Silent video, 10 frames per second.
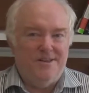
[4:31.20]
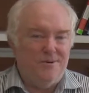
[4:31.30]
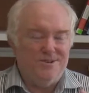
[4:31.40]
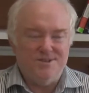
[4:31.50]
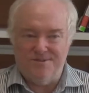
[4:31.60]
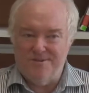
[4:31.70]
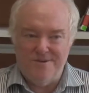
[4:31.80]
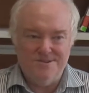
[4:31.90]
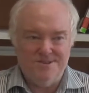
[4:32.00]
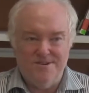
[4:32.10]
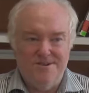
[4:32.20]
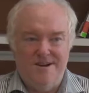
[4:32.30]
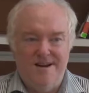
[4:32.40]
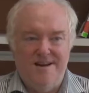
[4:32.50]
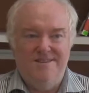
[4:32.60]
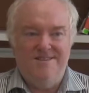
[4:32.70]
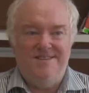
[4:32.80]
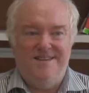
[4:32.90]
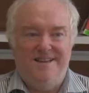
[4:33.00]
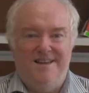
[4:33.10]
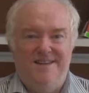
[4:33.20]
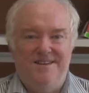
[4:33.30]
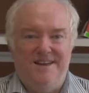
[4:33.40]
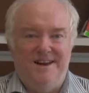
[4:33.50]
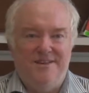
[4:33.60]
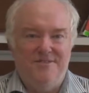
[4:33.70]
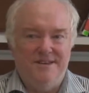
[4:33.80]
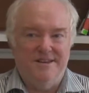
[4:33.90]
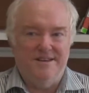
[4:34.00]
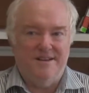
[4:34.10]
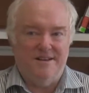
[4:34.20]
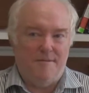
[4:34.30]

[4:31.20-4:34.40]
weren't sure what was going on, and I think,